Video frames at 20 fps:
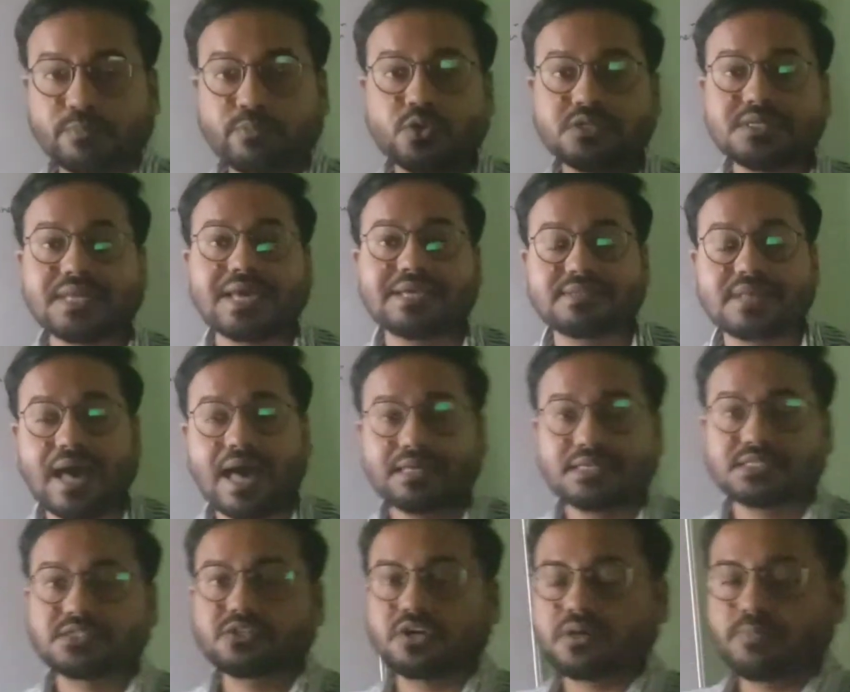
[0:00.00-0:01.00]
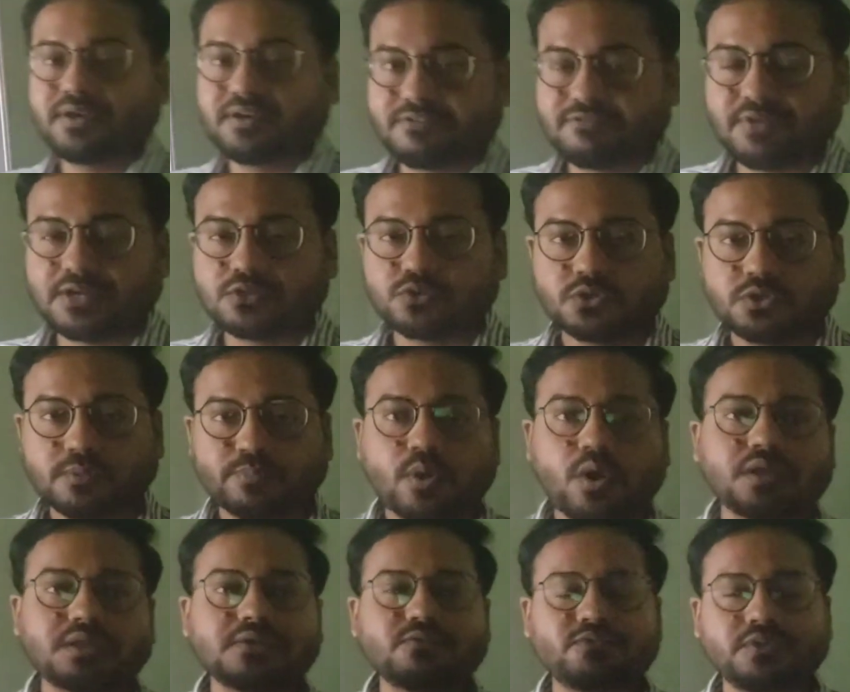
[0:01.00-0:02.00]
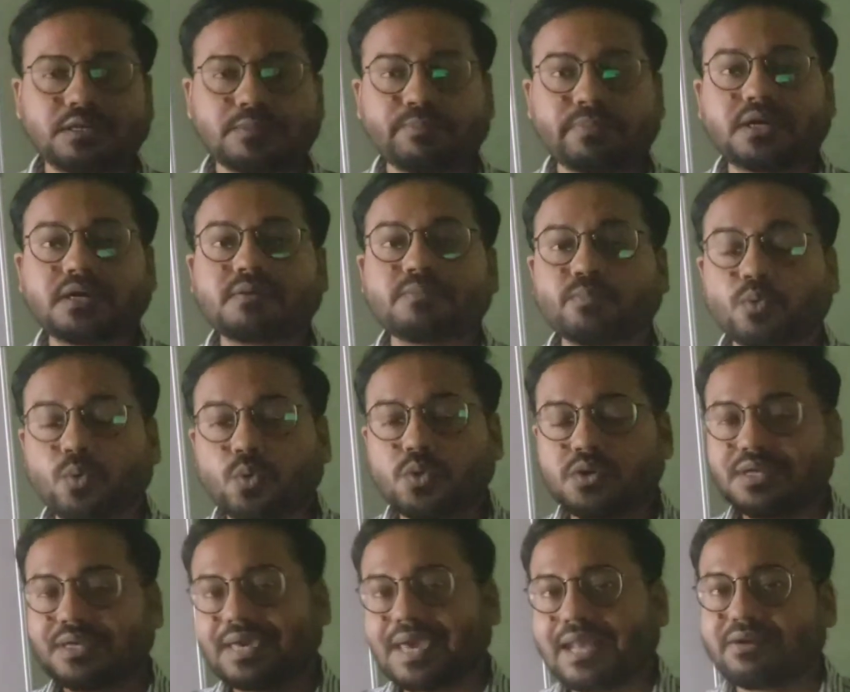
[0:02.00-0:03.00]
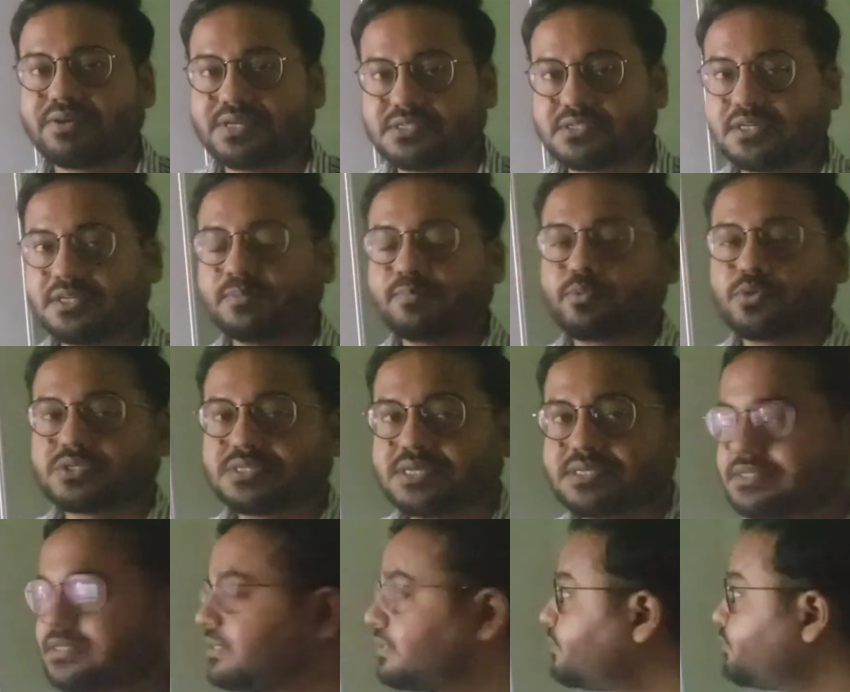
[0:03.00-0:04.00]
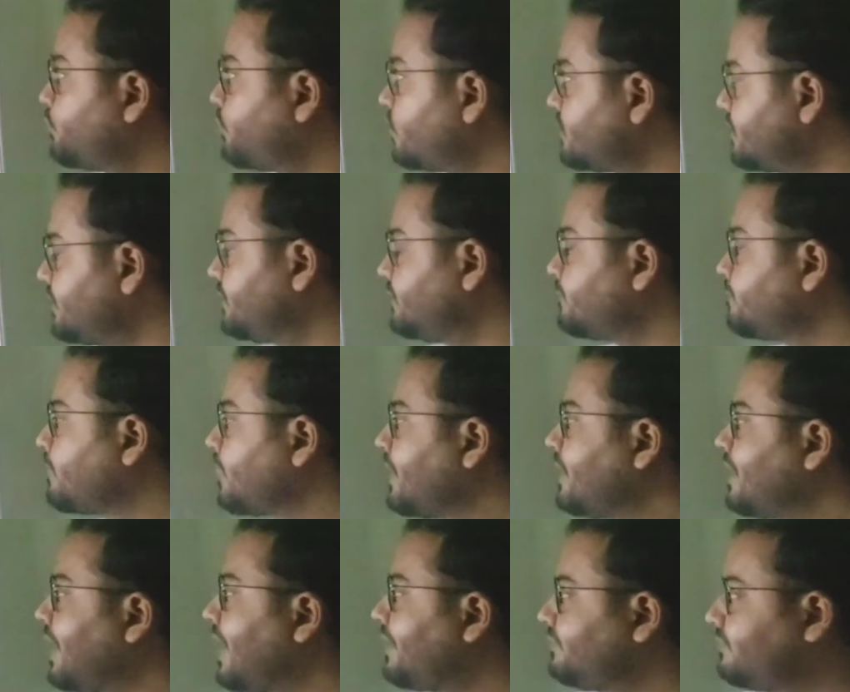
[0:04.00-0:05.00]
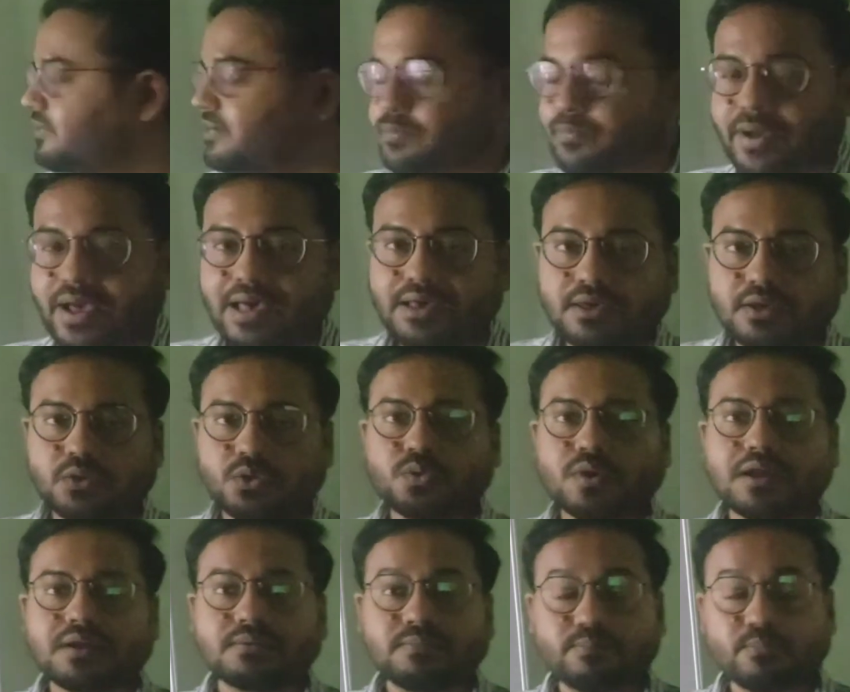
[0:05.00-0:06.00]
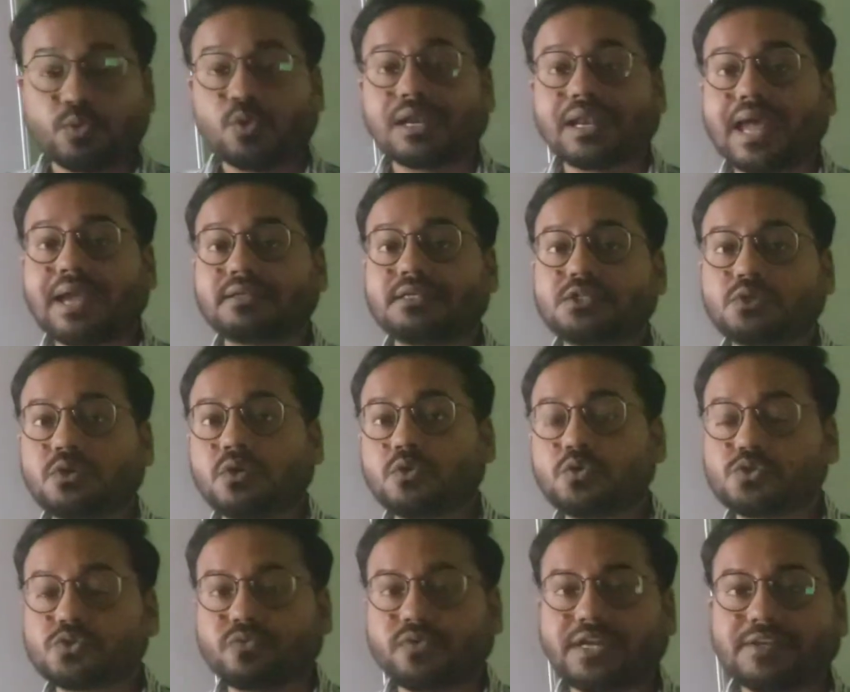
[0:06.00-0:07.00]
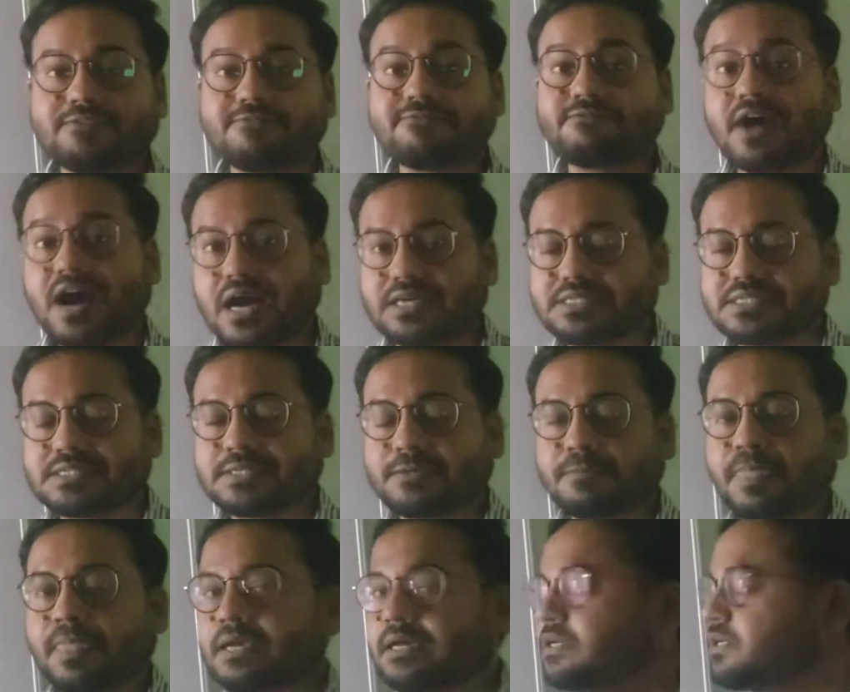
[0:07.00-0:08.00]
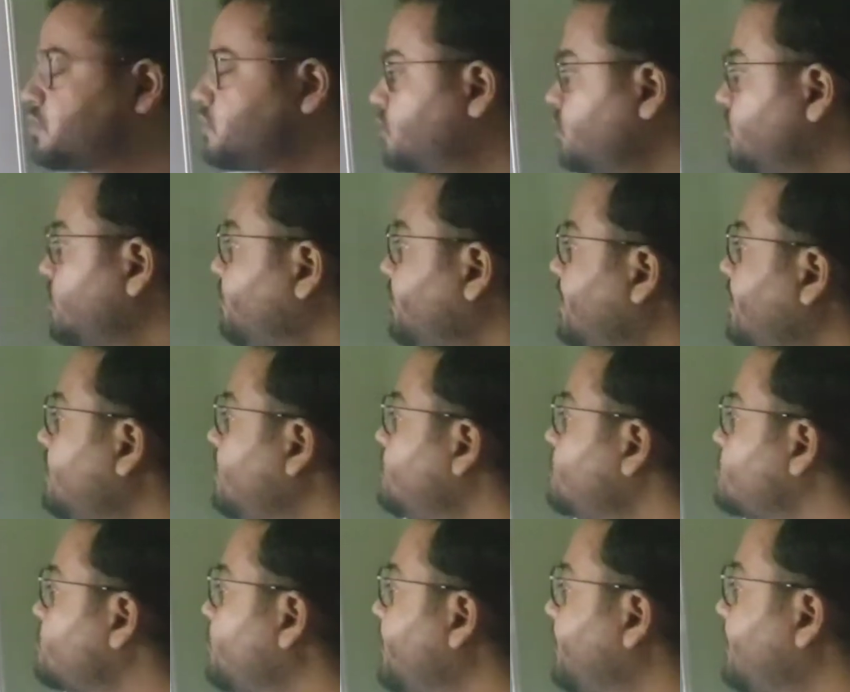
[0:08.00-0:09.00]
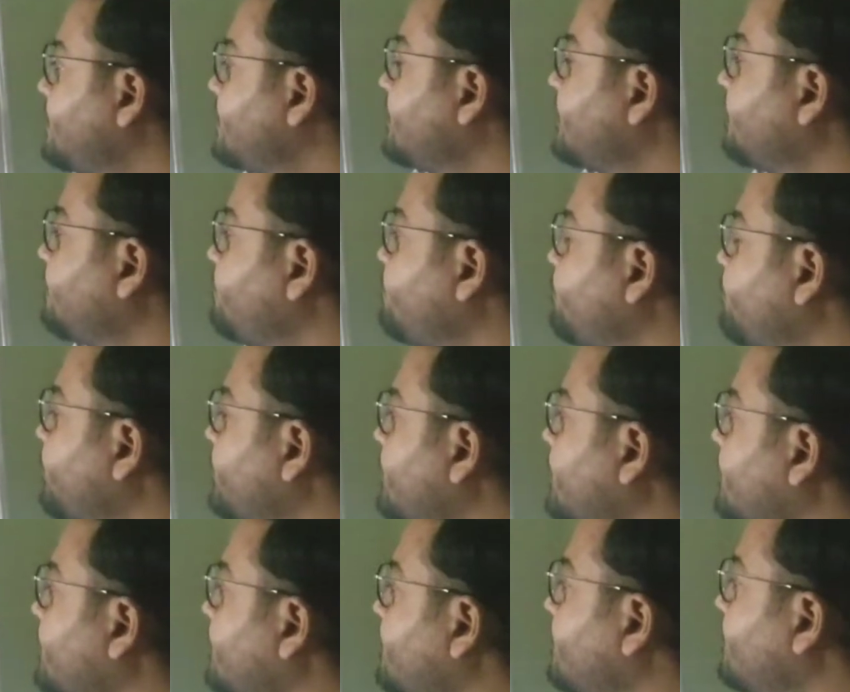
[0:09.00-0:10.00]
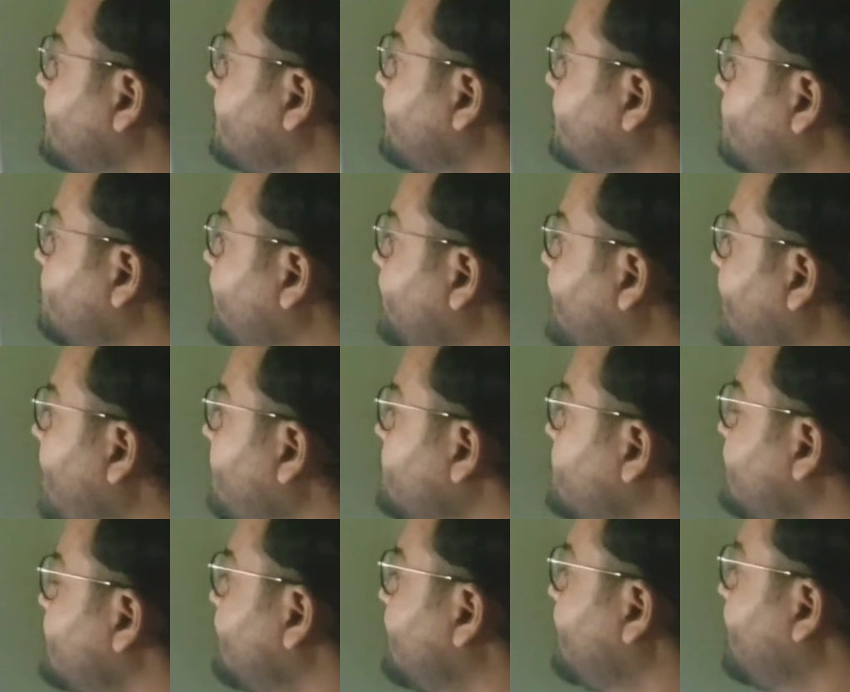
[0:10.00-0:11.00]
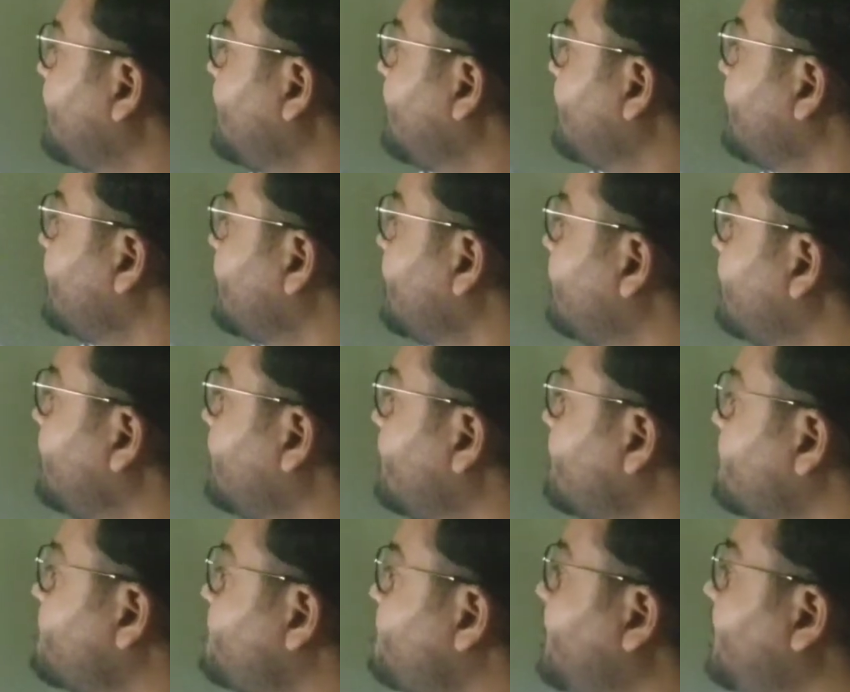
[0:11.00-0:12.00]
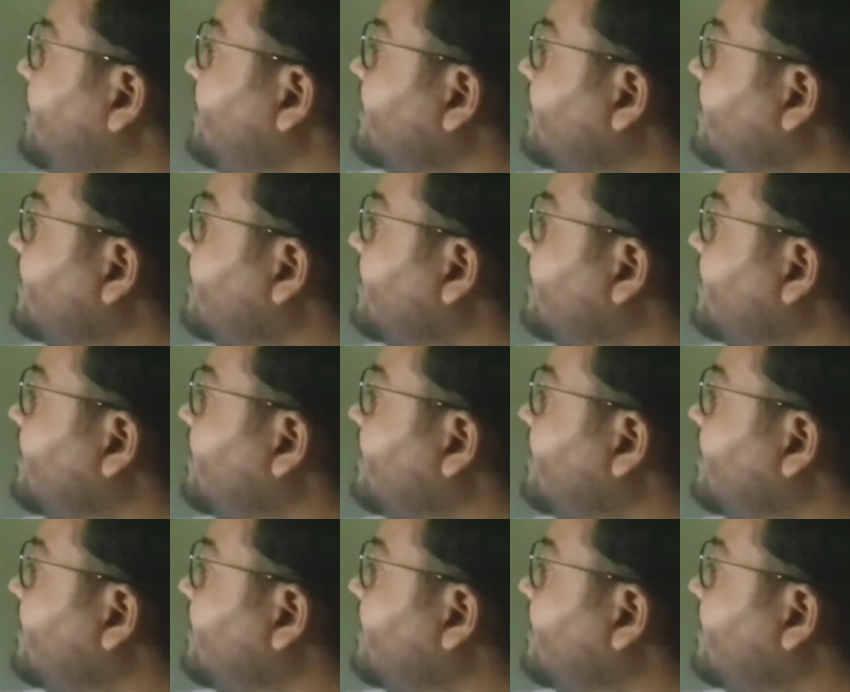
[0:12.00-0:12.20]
protein has the highest thermic effect. So your body will burn more calories in processing protein, and thereby you are more likely to lose weight fast. So you will lose weight without feeling